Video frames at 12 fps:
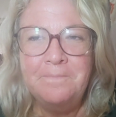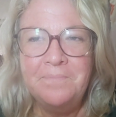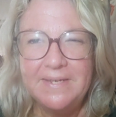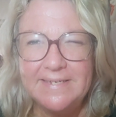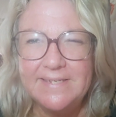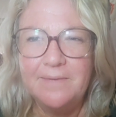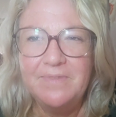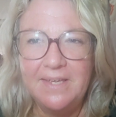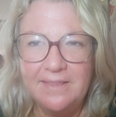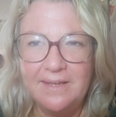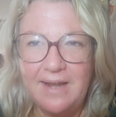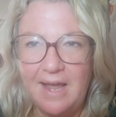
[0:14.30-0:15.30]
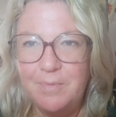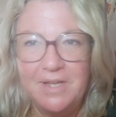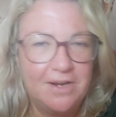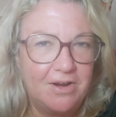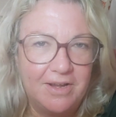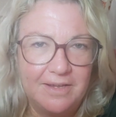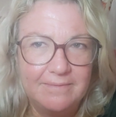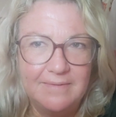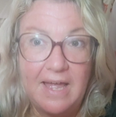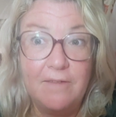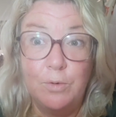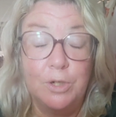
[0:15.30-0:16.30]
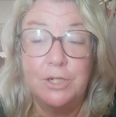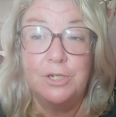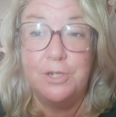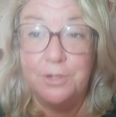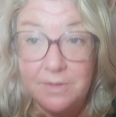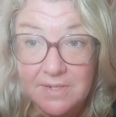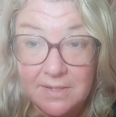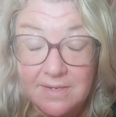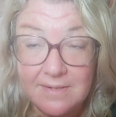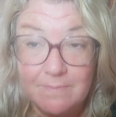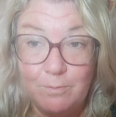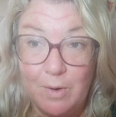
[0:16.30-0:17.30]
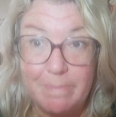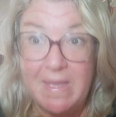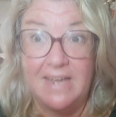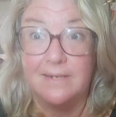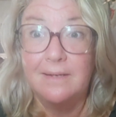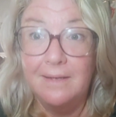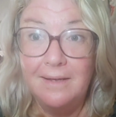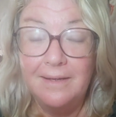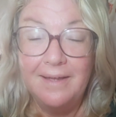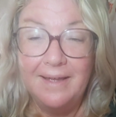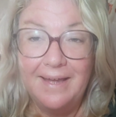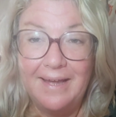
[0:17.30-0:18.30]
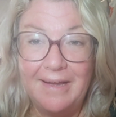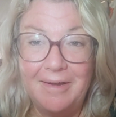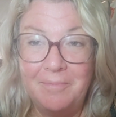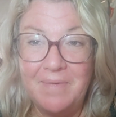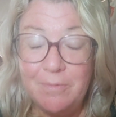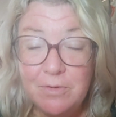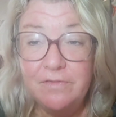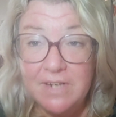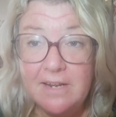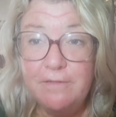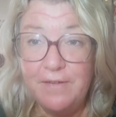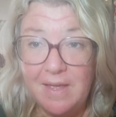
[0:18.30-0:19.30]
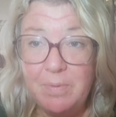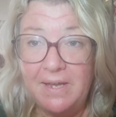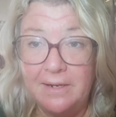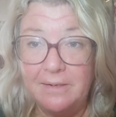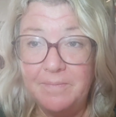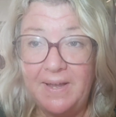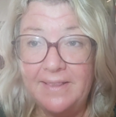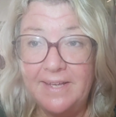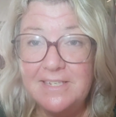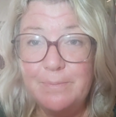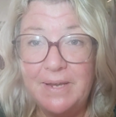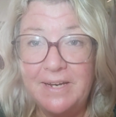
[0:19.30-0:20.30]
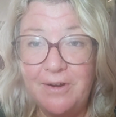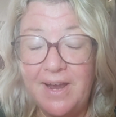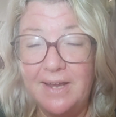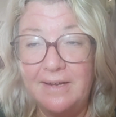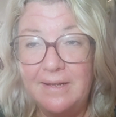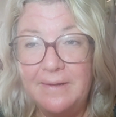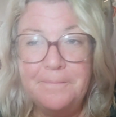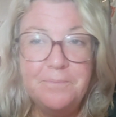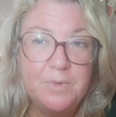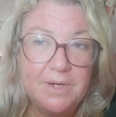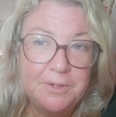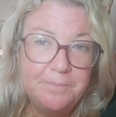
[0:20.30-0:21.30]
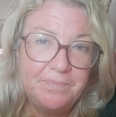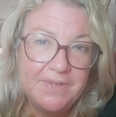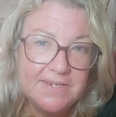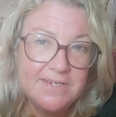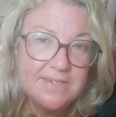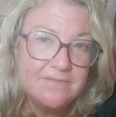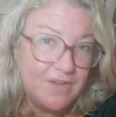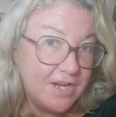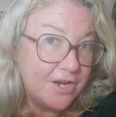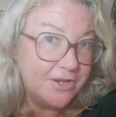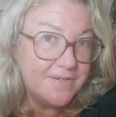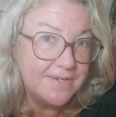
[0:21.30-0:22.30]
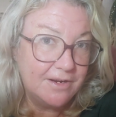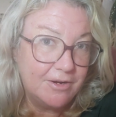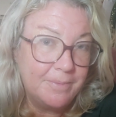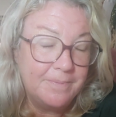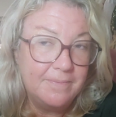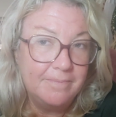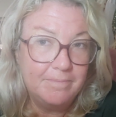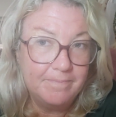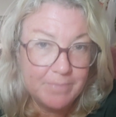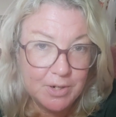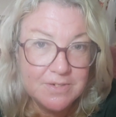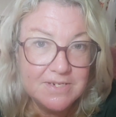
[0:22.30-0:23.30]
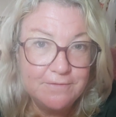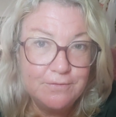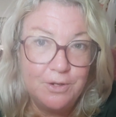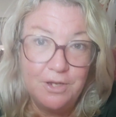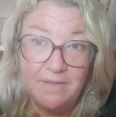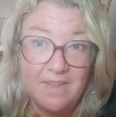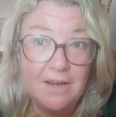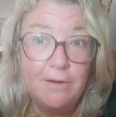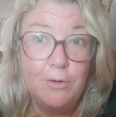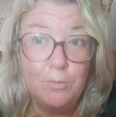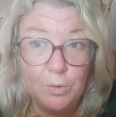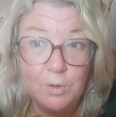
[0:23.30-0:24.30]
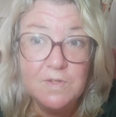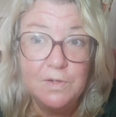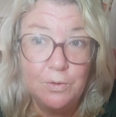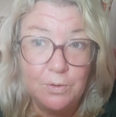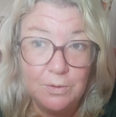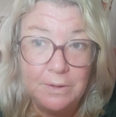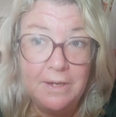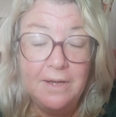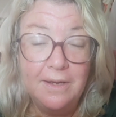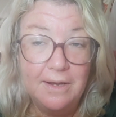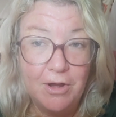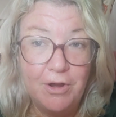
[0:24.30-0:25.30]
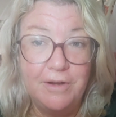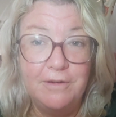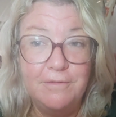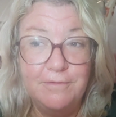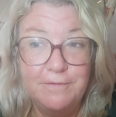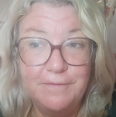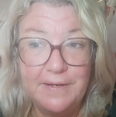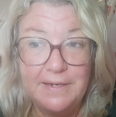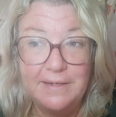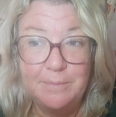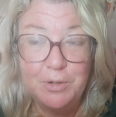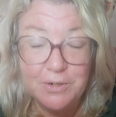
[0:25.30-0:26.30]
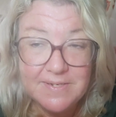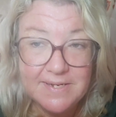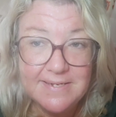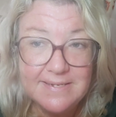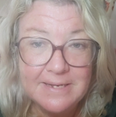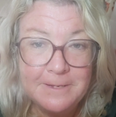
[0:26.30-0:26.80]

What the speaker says: Is something that hubby and I have wanted to do since we met. And we've done a fair bit, and that's been great. Well, these videos that I'm posting for you there are warts and all kind of process.